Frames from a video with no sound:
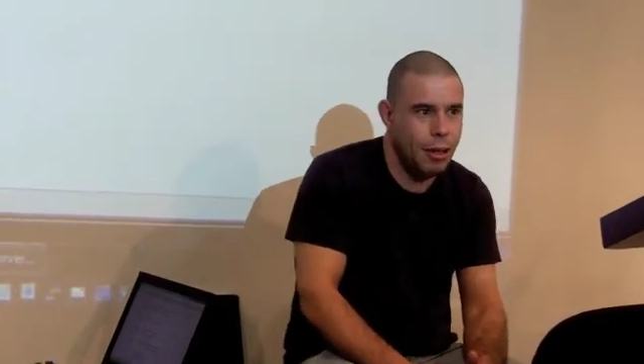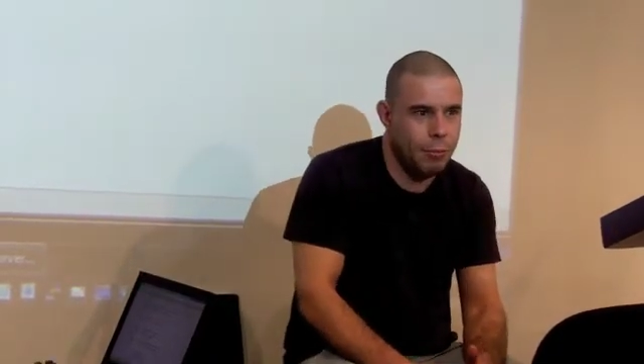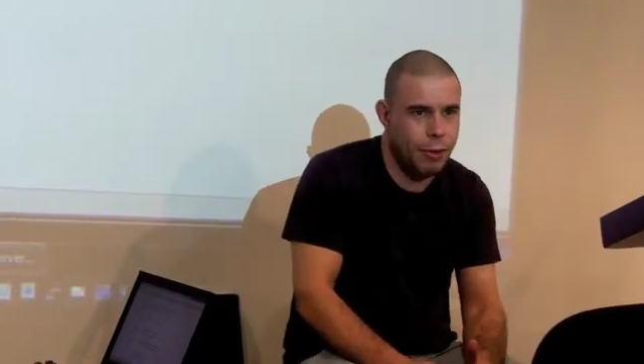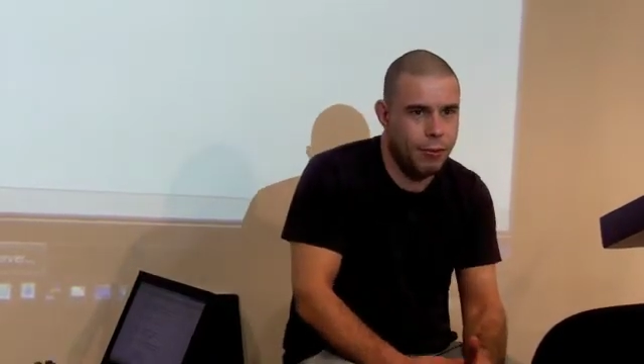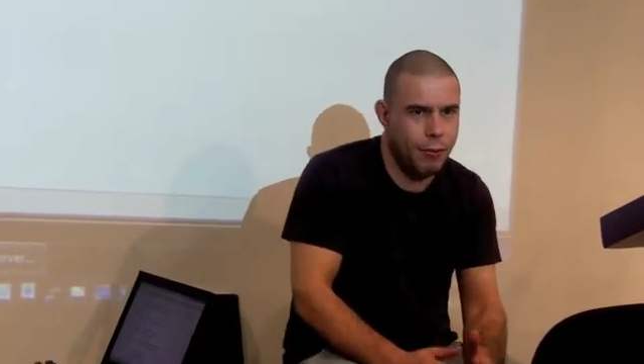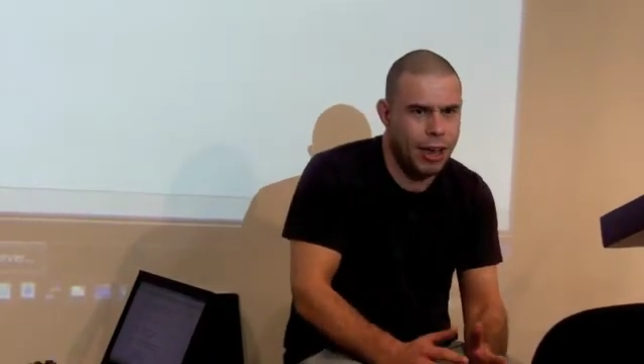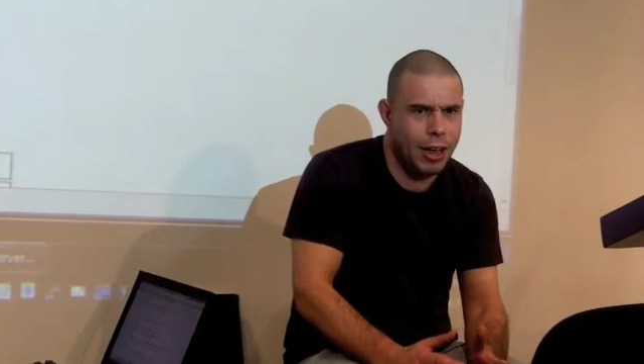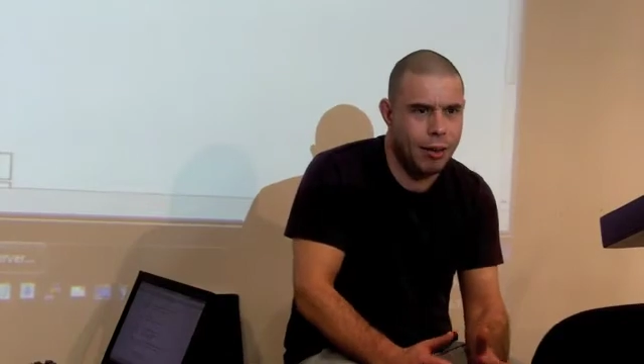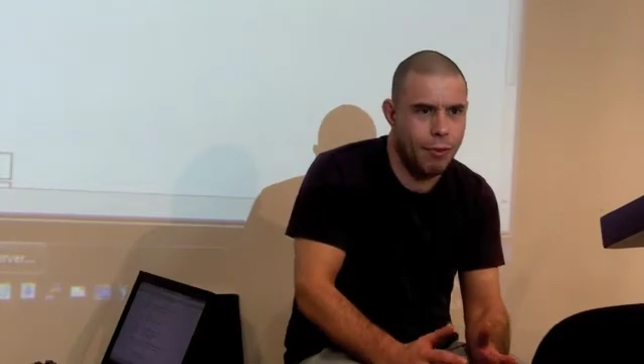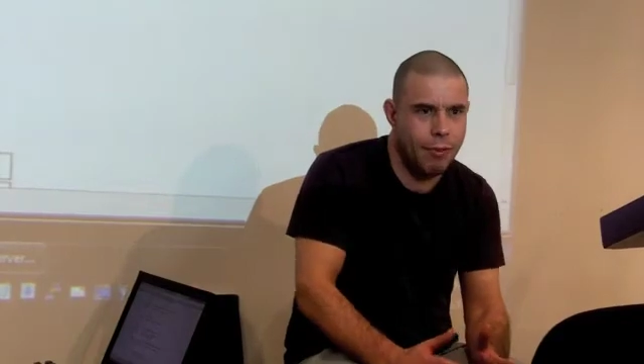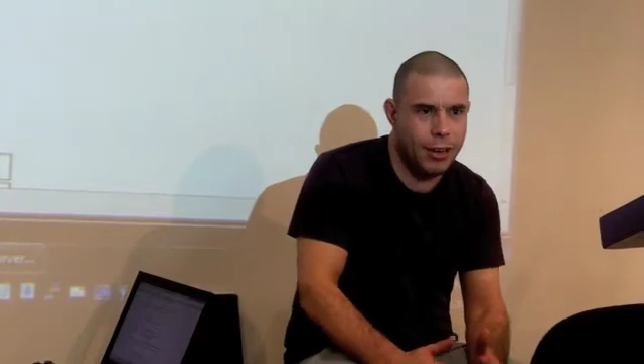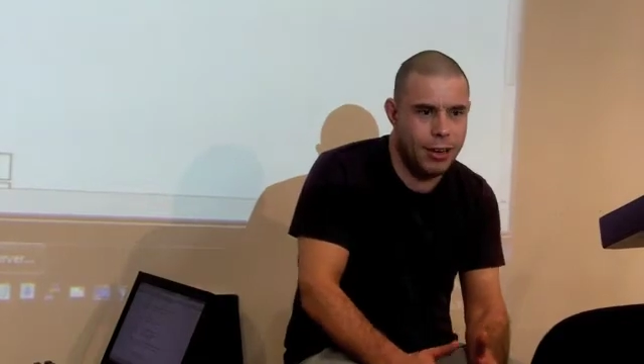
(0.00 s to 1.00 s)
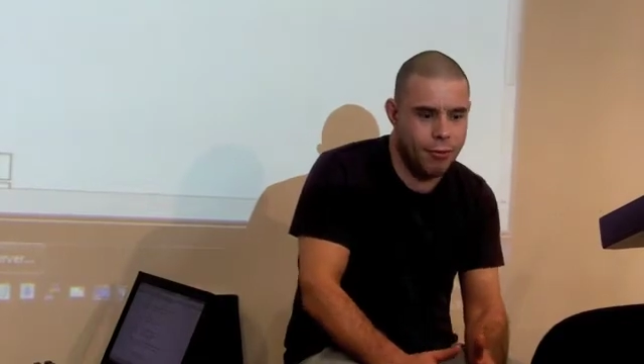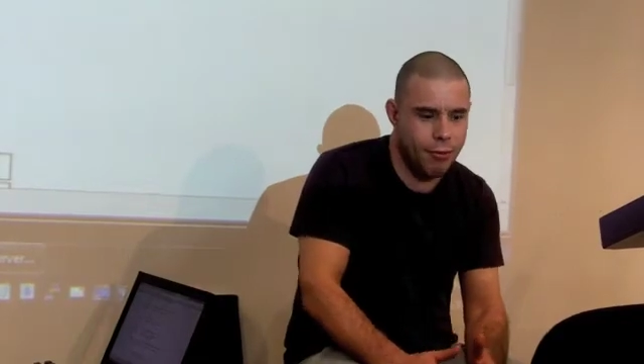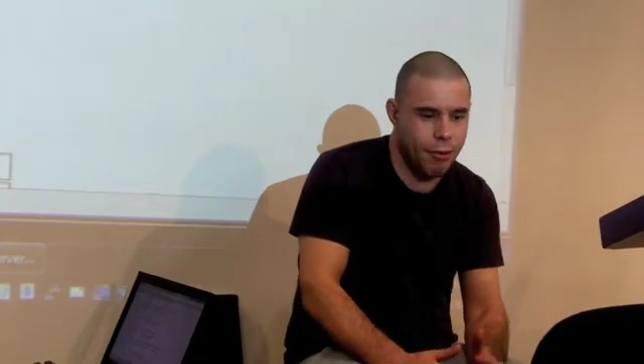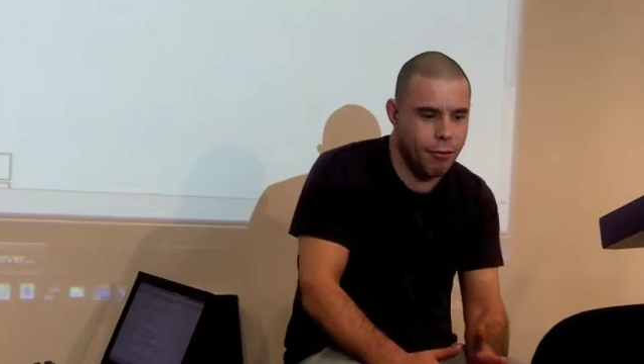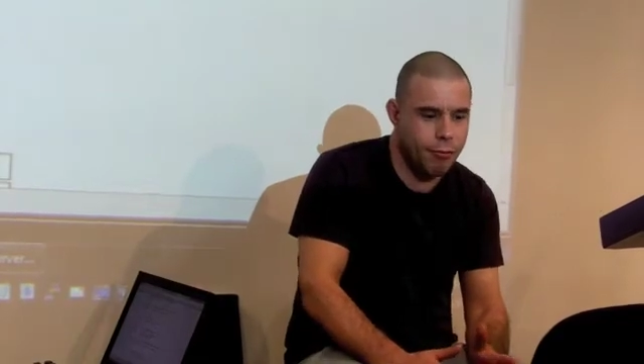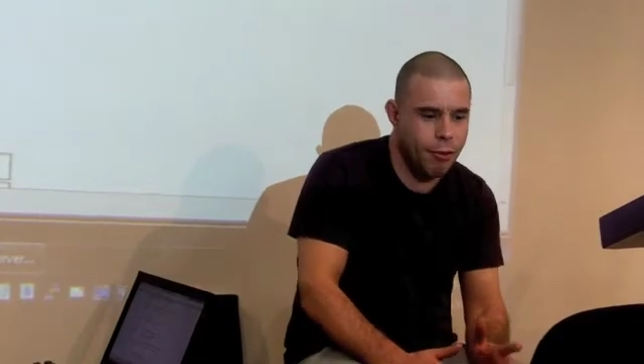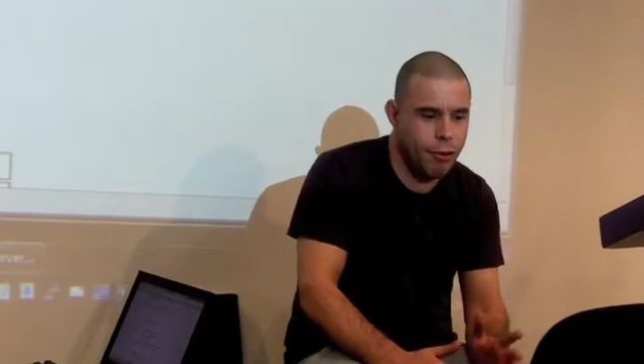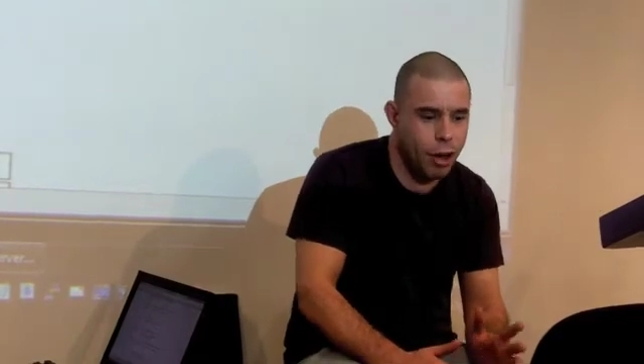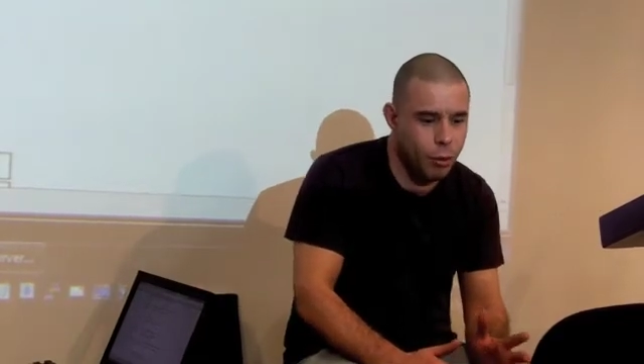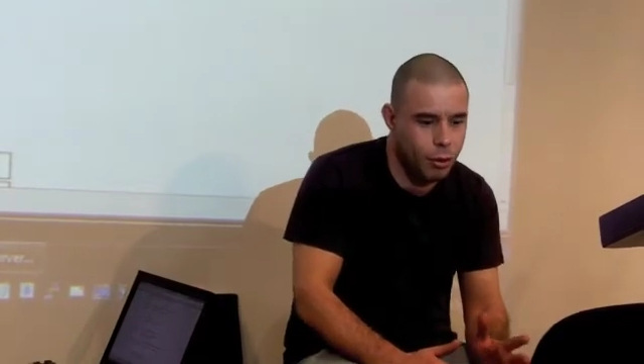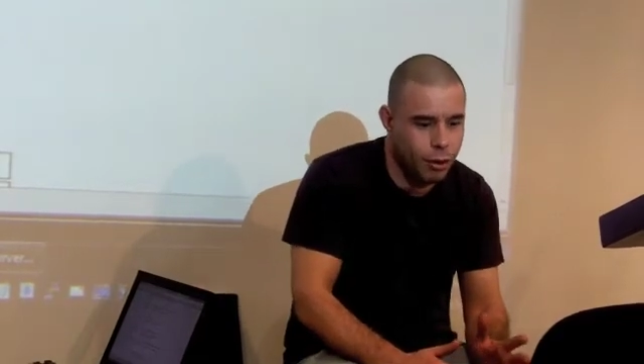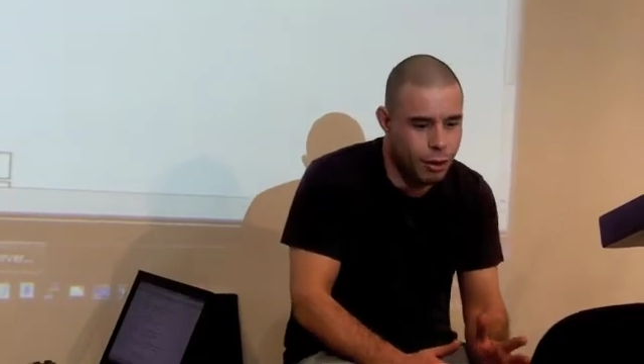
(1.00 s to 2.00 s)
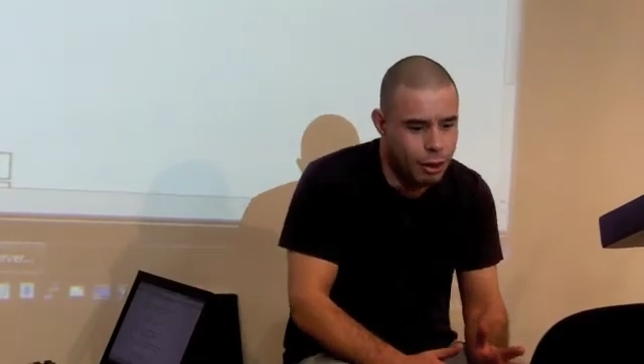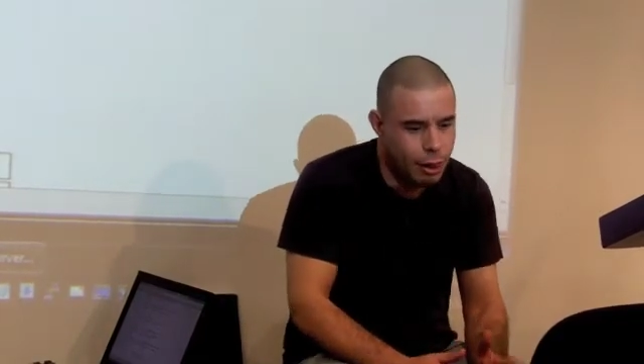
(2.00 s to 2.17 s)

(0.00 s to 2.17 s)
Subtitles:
but they aren't very useful on their own.